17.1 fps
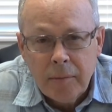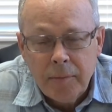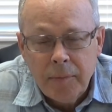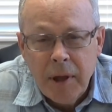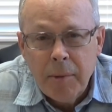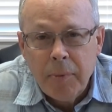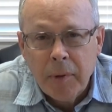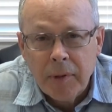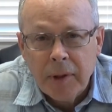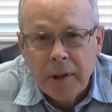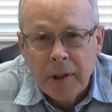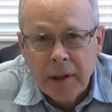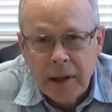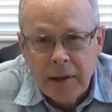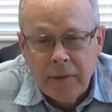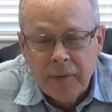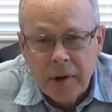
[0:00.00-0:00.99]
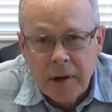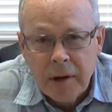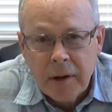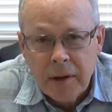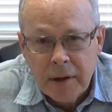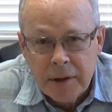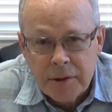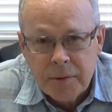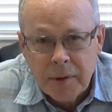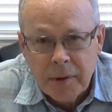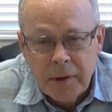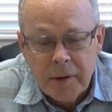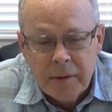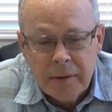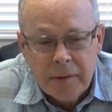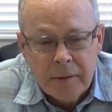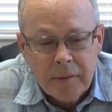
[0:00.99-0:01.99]
people that live in
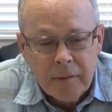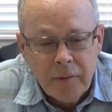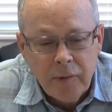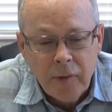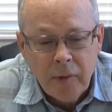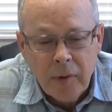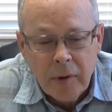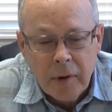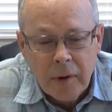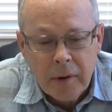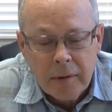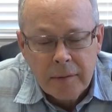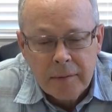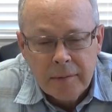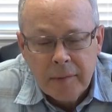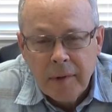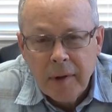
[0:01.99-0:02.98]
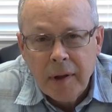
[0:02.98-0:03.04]
Israel for